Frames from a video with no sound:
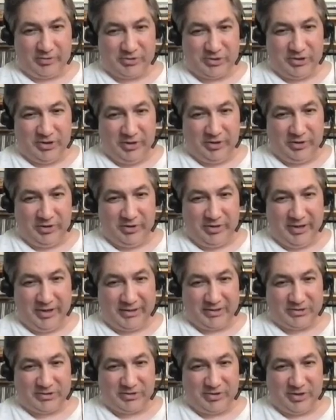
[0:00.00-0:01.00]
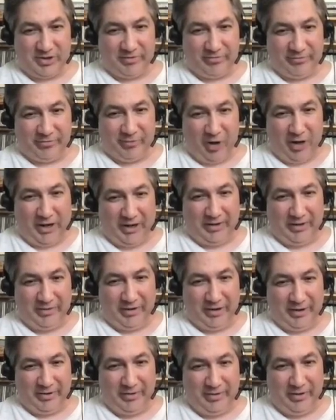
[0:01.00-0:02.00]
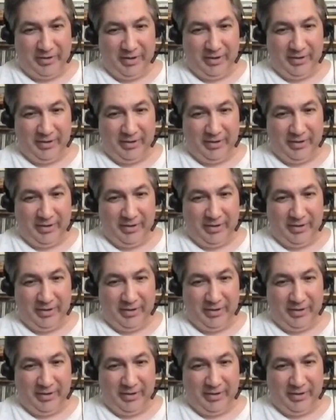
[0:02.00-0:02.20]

seeing you next Friday there.